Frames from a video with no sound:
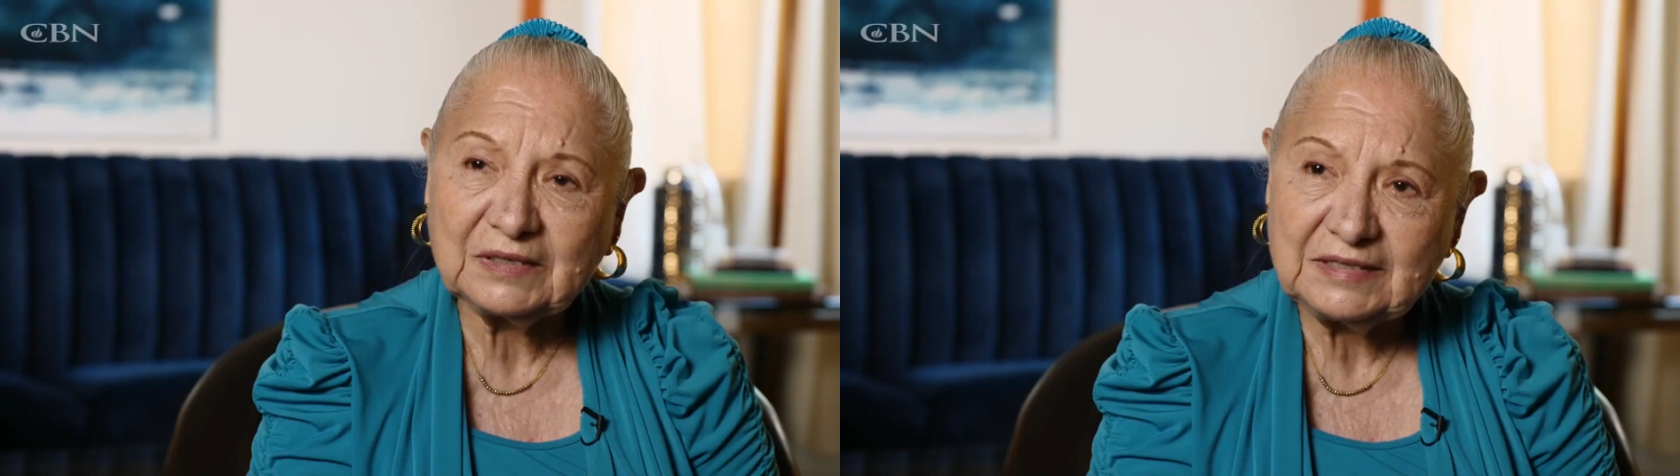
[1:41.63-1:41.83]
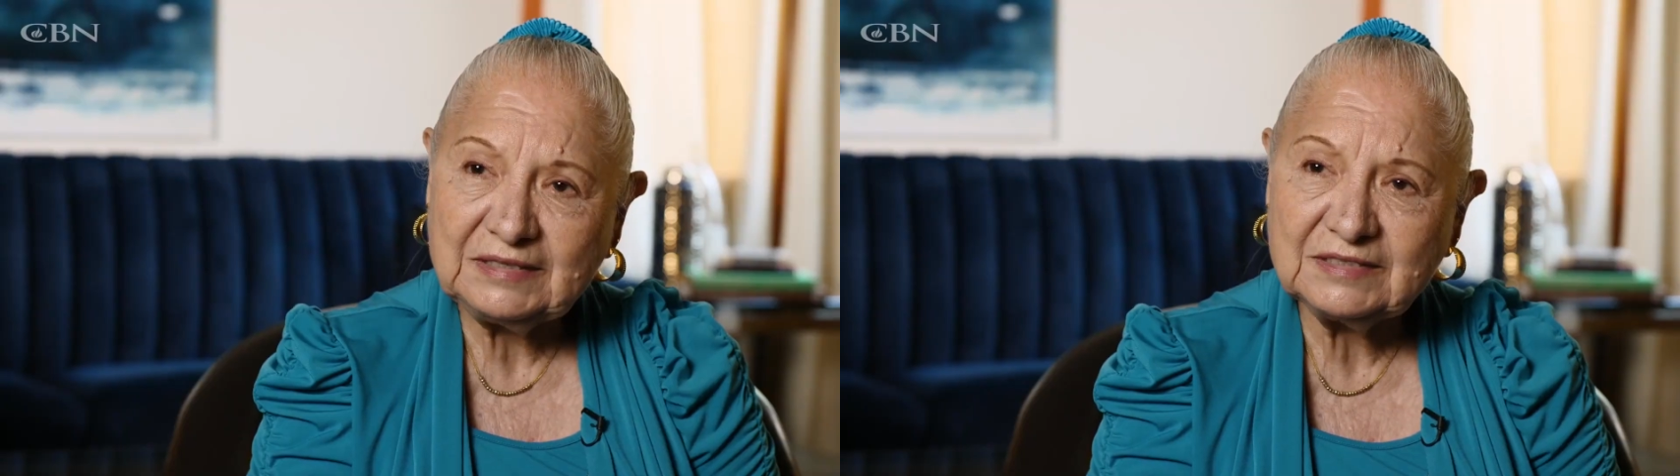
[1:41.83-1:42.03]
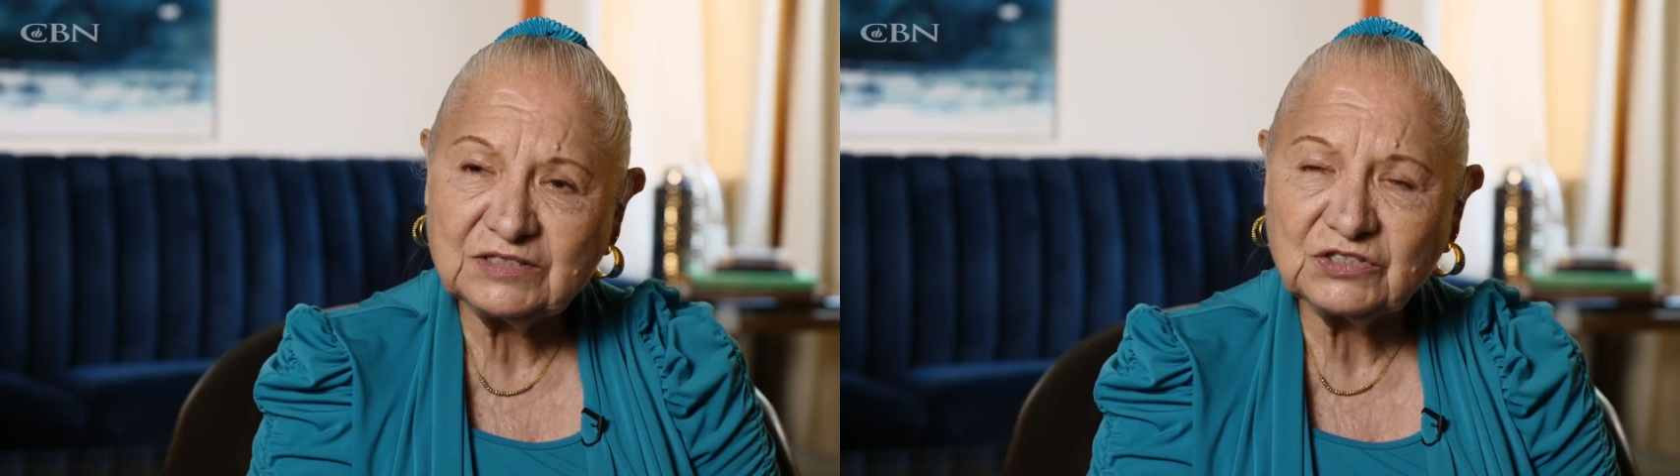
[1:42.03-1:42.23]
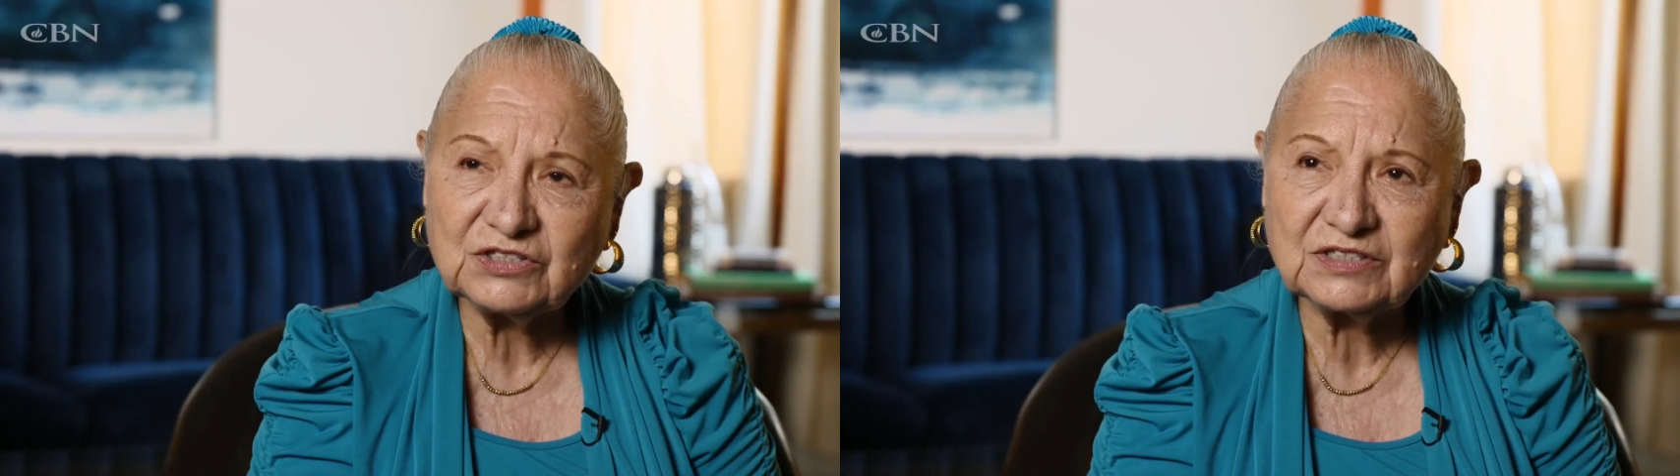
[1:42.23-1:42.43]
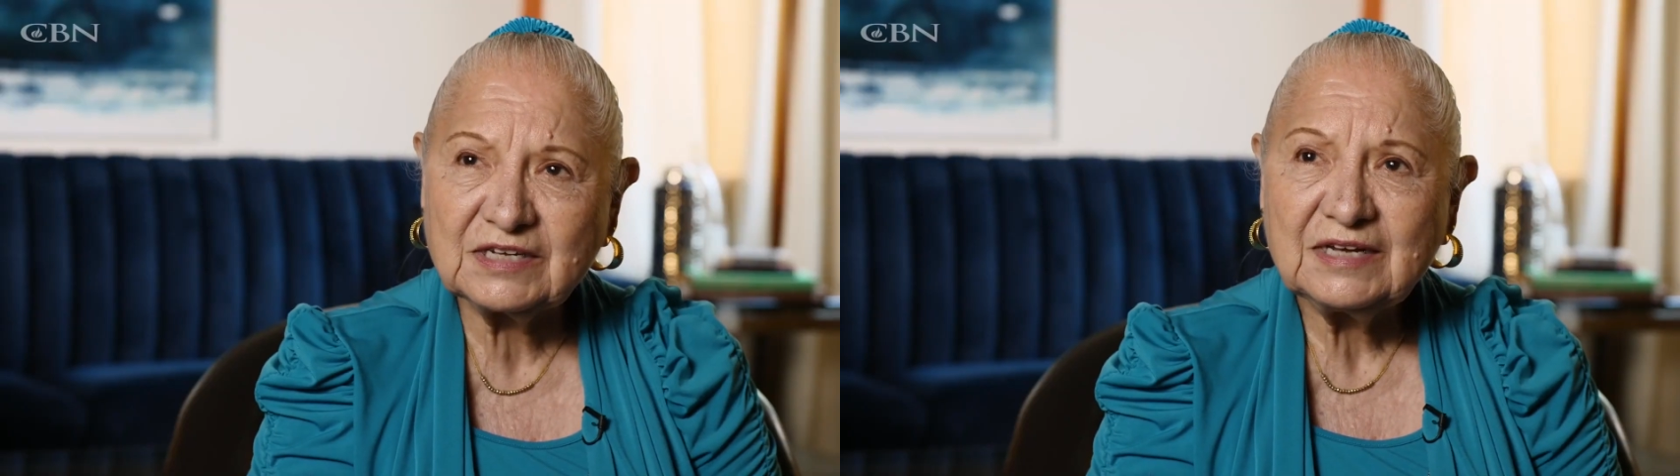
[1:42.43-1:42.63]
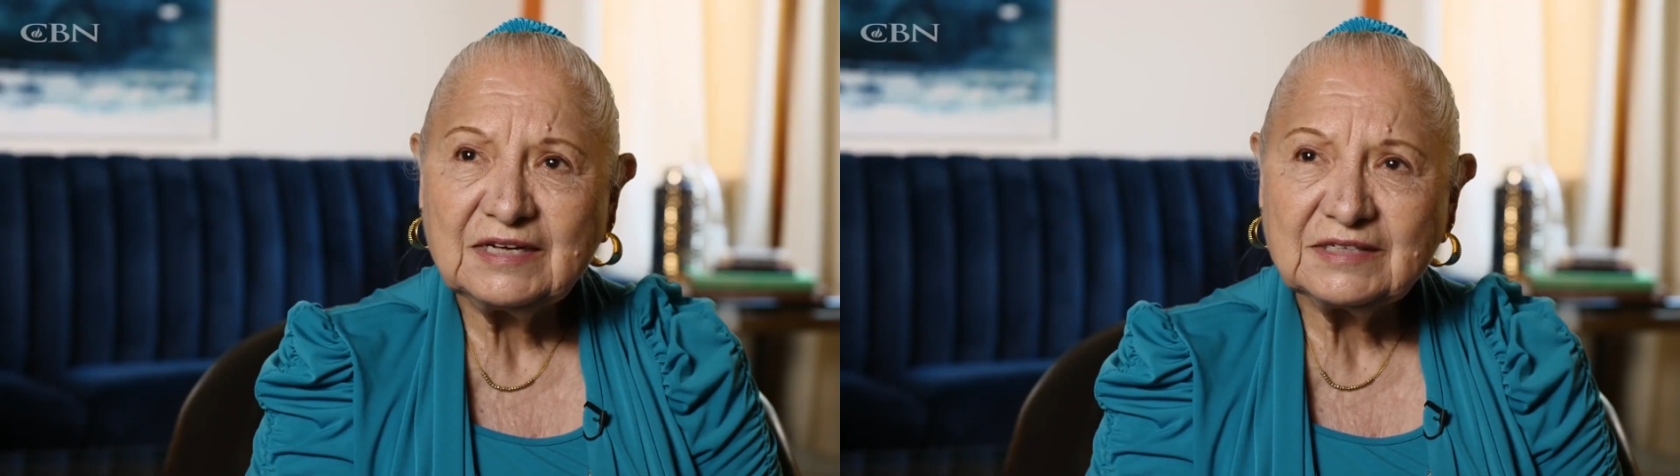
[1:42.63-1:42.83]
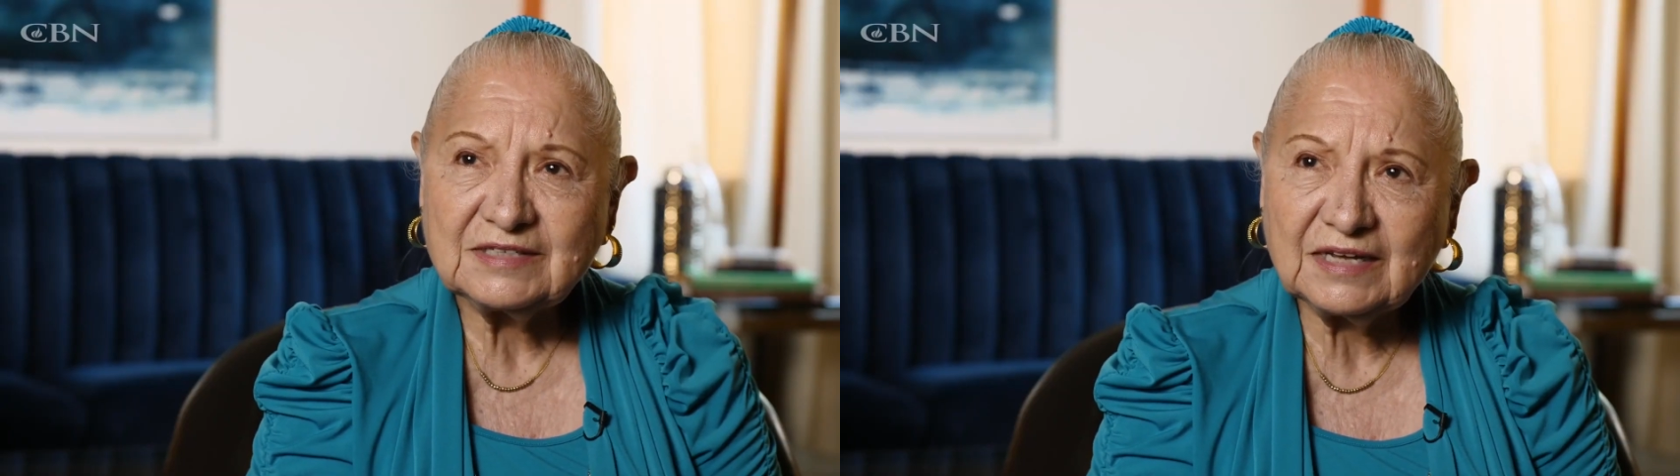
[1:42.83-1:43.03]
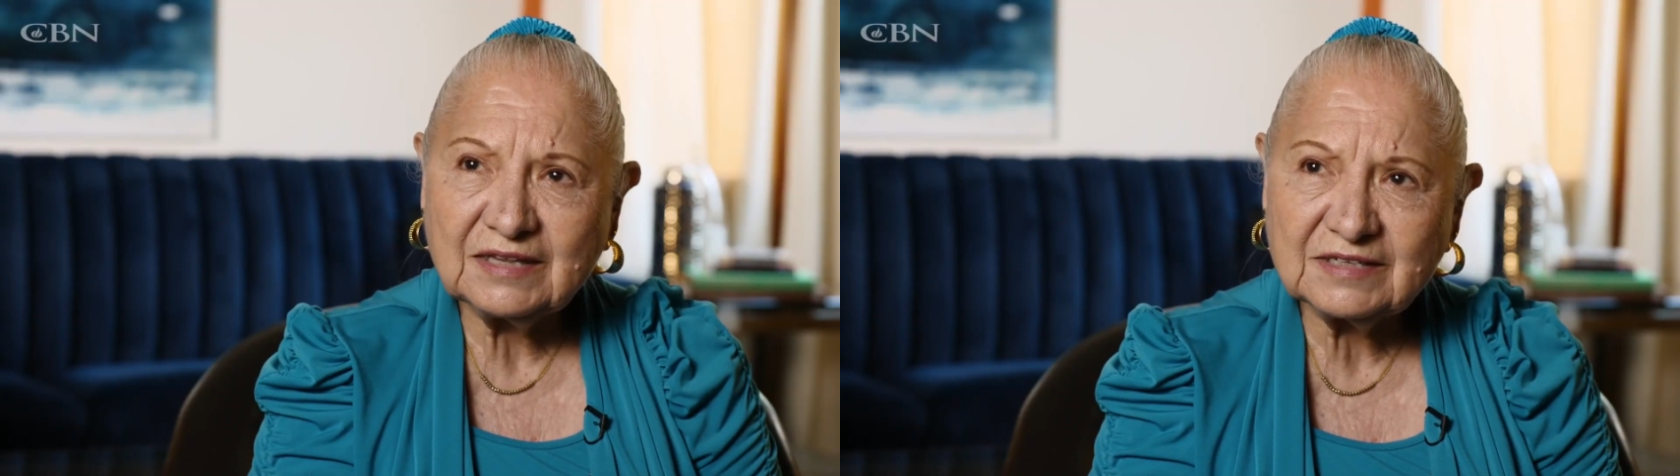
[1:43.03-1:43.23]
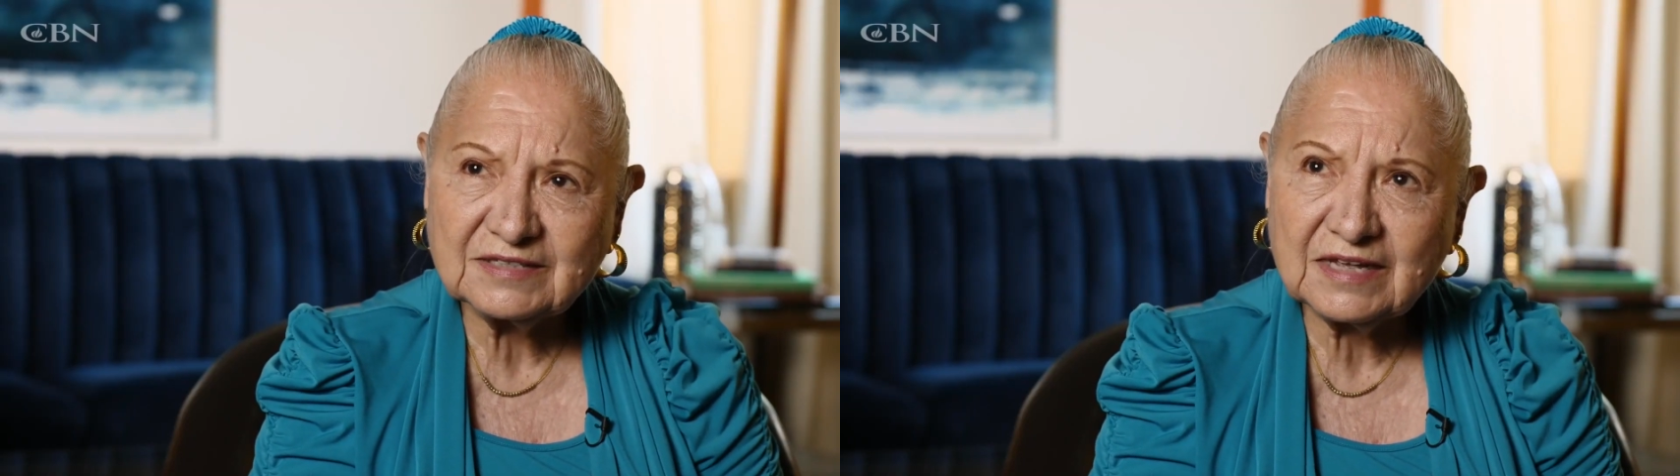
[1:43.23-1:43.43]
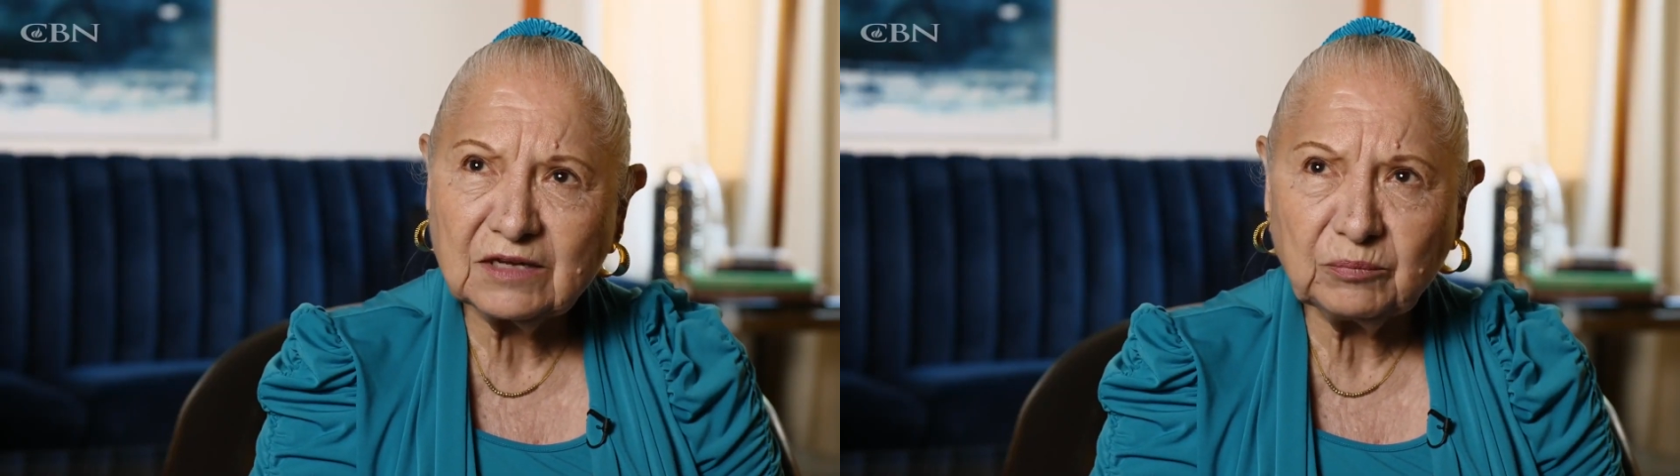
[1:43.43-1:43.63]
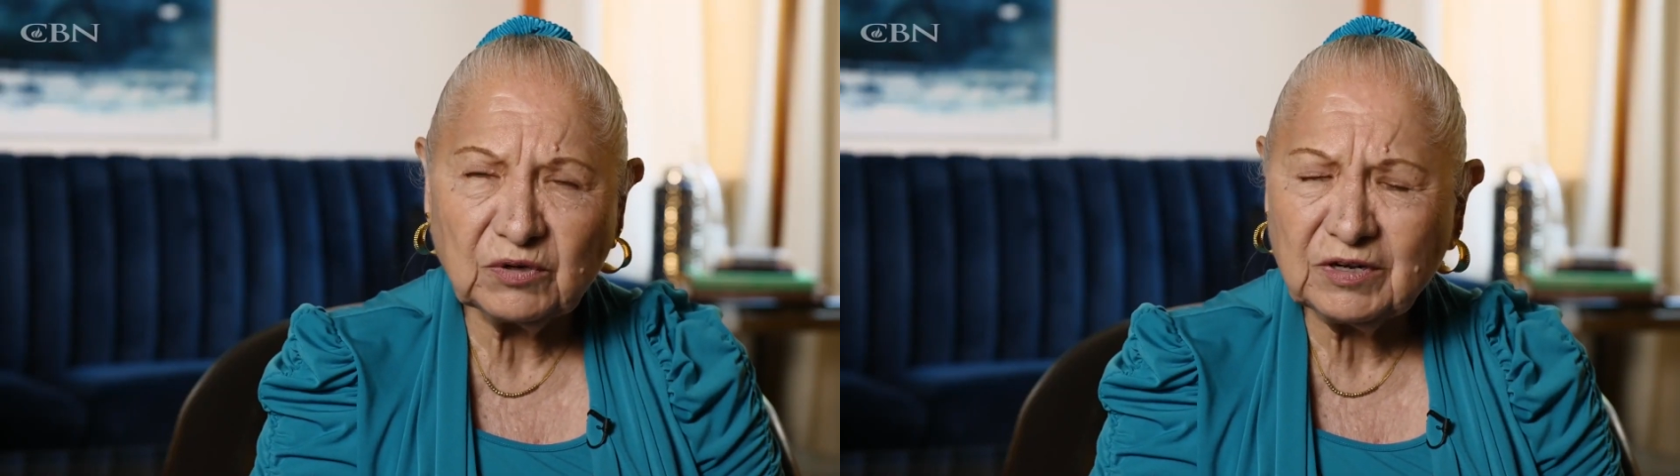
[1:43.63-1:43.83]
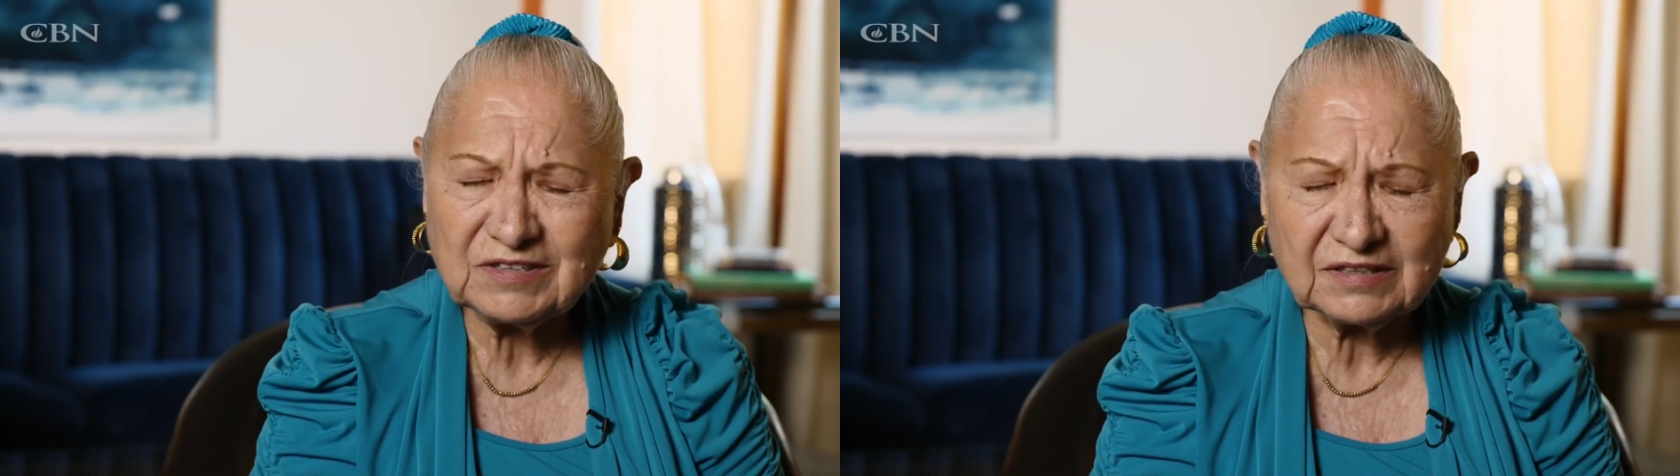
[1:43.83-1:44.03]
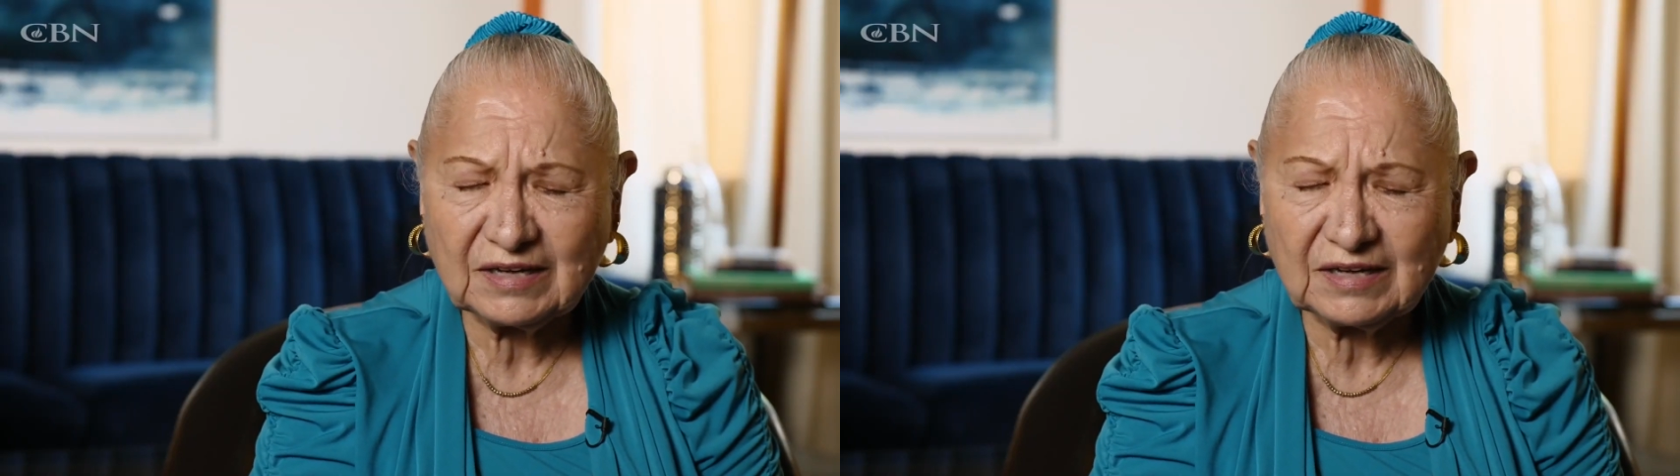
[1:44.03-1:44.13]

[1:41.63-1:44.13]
please just take this thing, put it